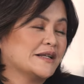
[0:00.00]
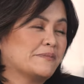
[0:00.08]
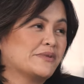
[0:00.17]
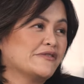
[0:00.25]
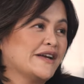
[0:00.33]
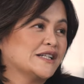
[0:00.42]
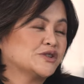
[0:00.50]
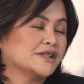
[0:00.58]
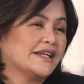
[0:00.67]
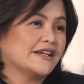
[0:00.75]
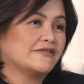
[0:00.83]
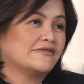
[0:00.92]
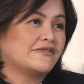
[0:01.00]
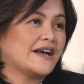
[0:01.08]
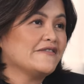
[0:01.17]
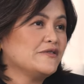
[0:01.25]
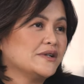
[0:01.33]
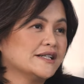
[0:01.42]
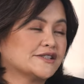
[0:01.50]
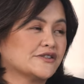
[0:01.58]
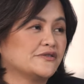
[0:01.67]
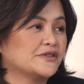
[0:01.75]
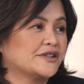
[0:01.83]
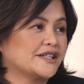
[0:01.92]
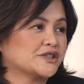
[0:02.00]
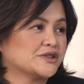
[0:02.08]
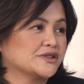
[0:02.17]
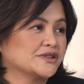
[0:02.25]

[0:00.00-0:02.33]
the prevention, like 5 units of nutrition.